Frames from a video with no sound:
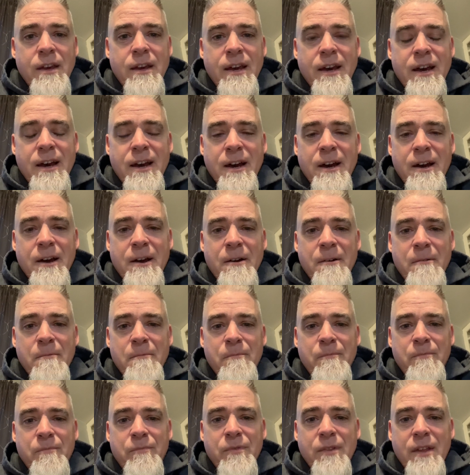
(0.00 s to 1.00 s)

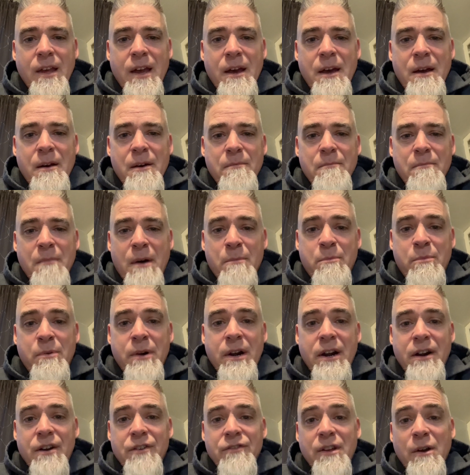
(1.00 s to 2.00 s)
my
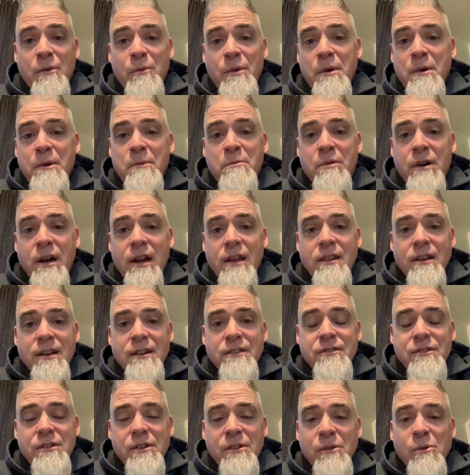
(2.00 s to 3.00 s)
prayer is that we would pray
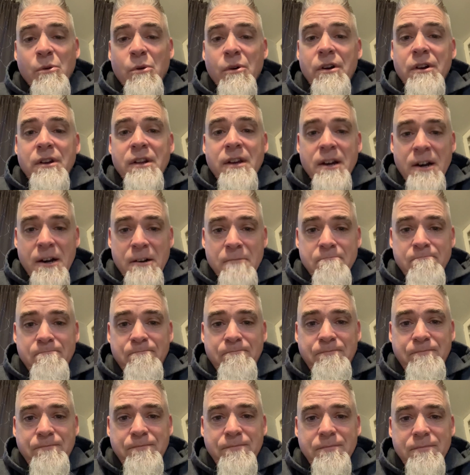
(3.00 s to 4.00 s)
this, Lord, come.
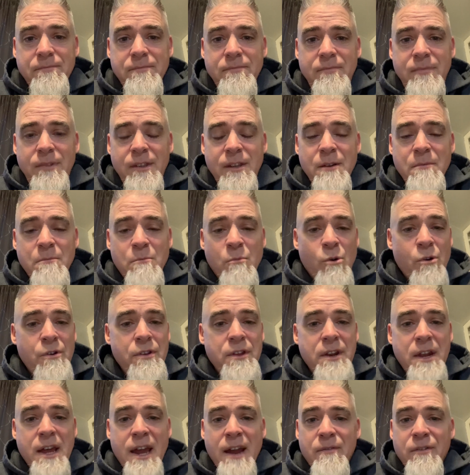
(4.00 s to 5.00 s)
More
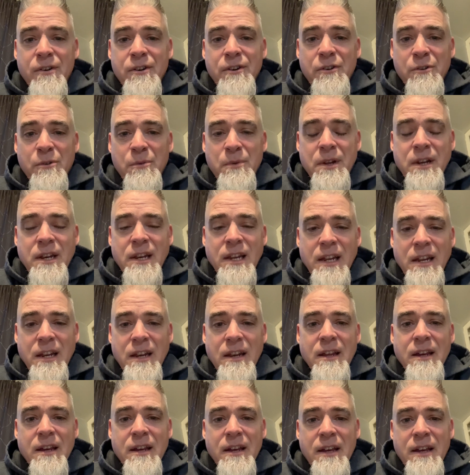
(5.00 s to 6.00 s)
than ever do we
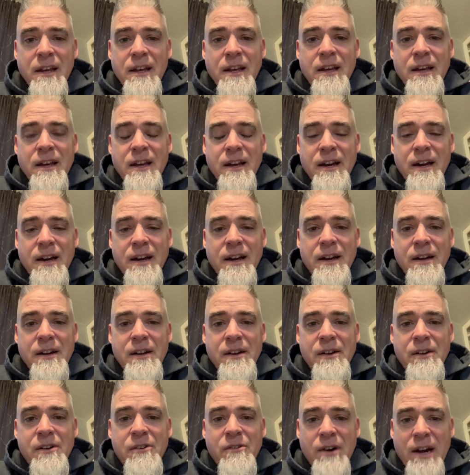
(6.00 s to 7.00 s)
need
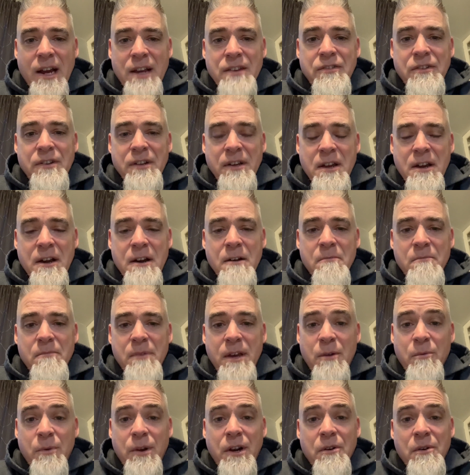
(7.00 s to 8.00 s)
Christ to come,
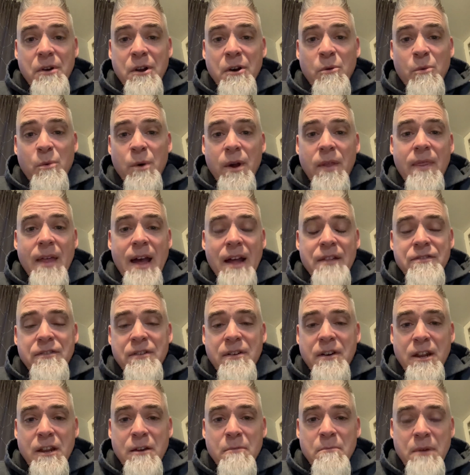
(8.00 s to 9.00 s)
and we don't know when that's
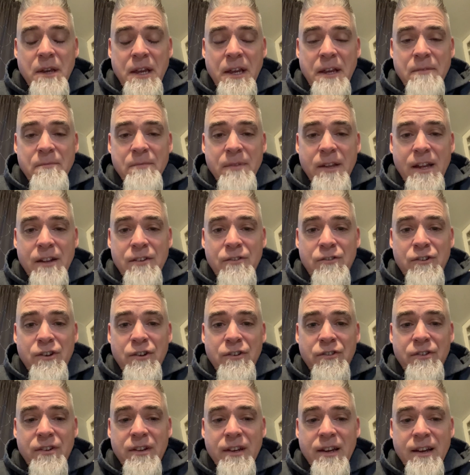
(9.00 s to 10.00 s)
going to be. And
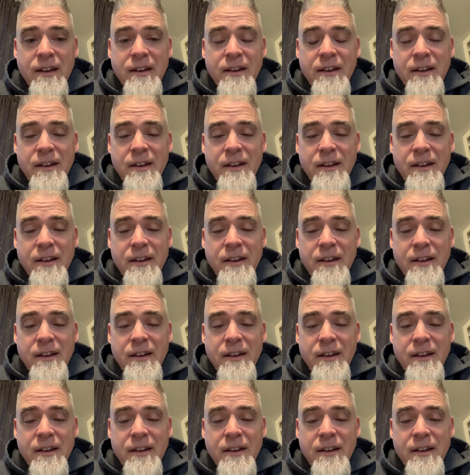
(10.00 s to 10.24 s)
just a